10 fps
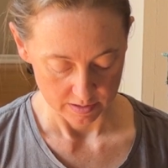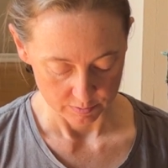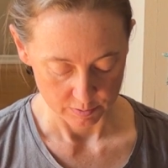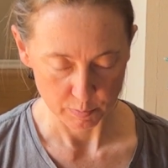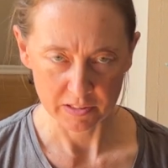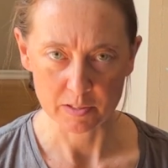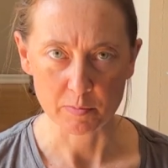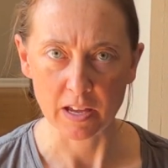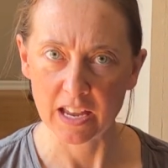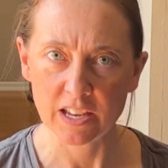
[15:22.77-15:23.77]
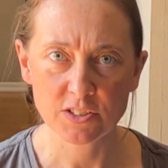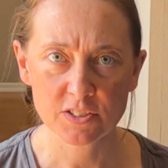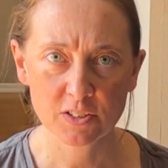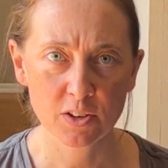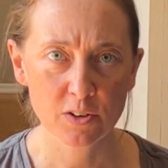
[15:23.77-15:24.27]
We bought them
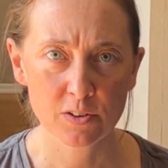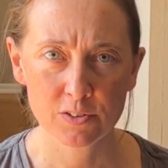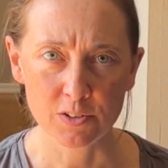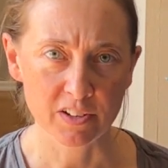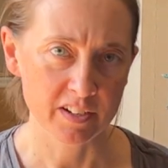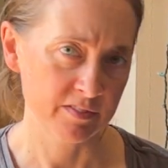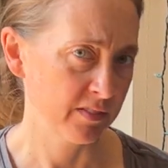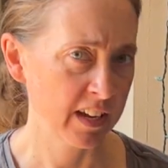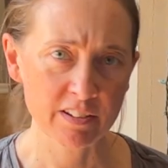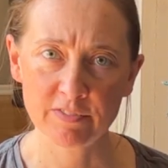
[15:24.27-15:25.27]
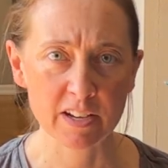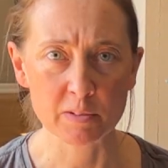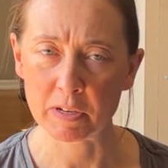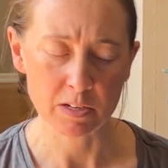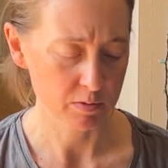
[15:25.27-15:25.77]
ages ago. You can, can't find
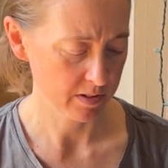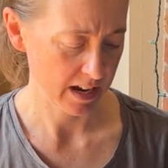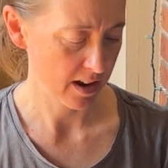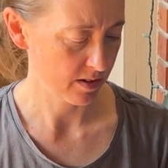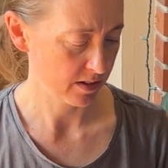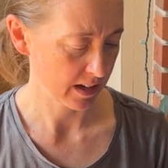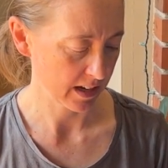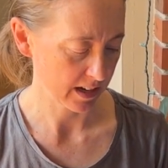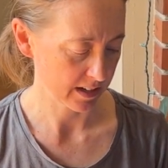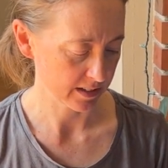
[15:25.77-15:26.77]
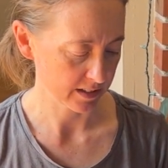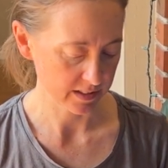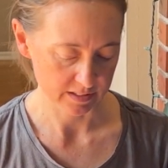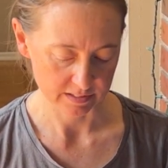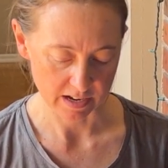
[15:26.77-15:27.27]
them anywhere now. And
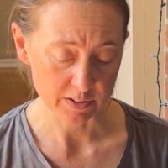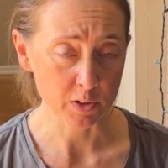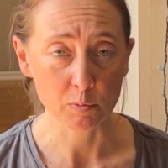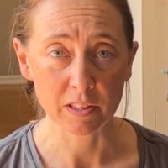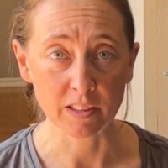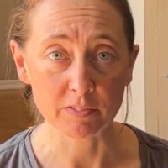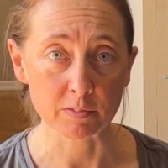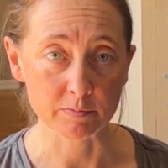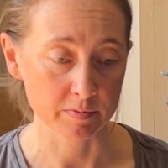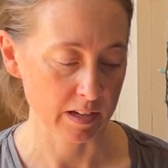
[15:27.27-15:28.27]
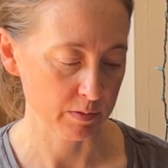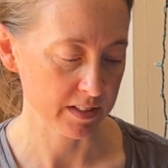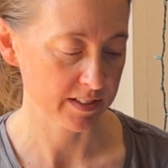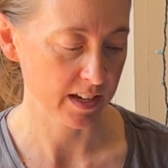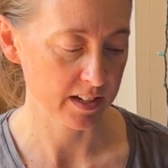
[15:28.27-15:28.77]
I don't know, we love them. And we
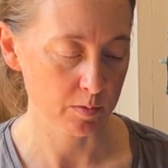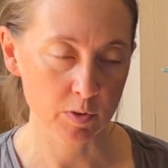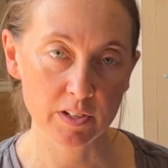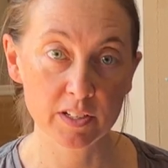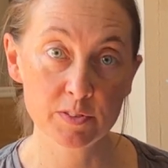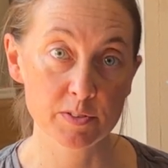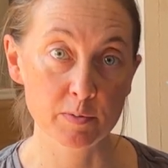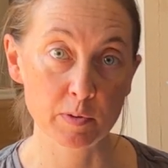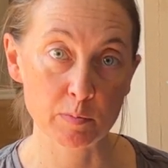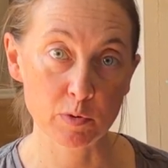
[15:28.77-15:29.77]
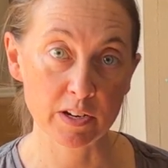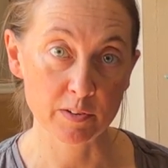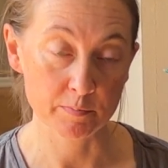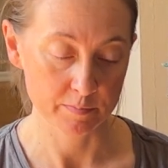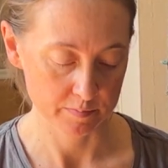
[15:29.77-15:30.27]
decided we're gonna use them and bring
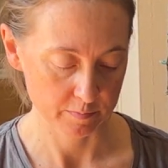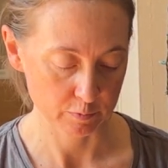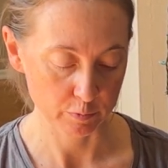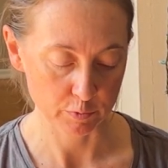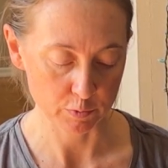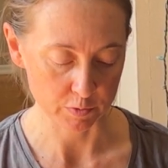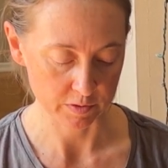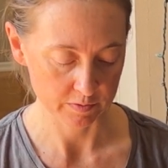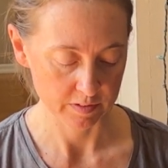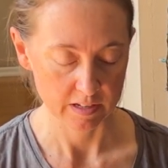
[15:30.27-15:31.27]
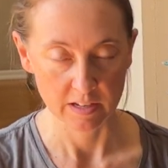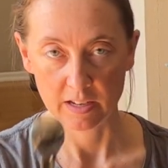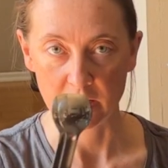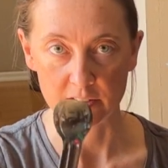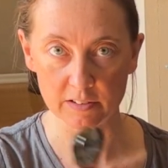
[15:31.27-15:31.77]
them for food.
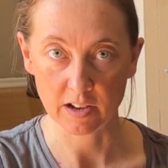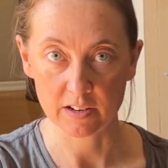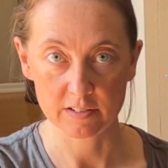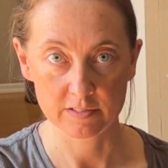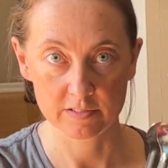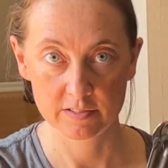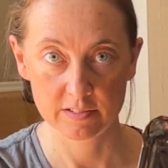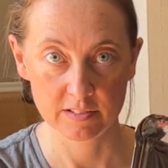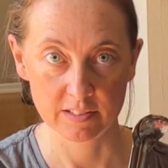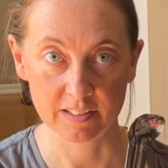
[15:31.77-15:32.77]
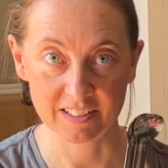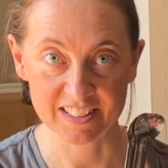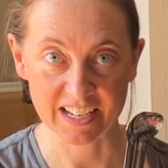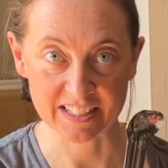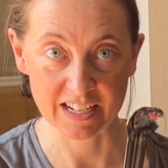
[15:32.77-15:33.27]
And got little
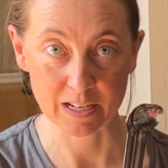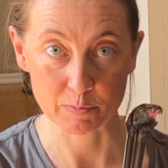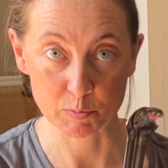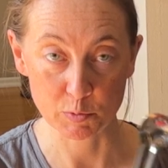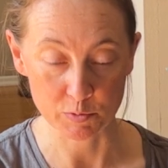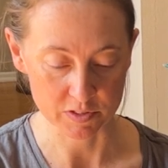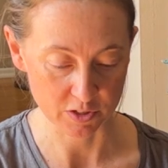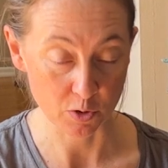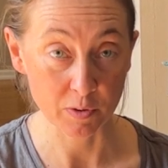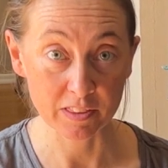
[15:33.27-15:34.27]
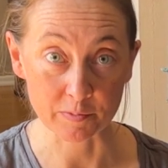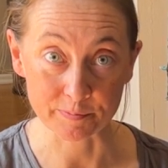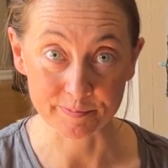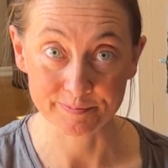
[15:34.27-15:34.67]
titanium spoons to go with them.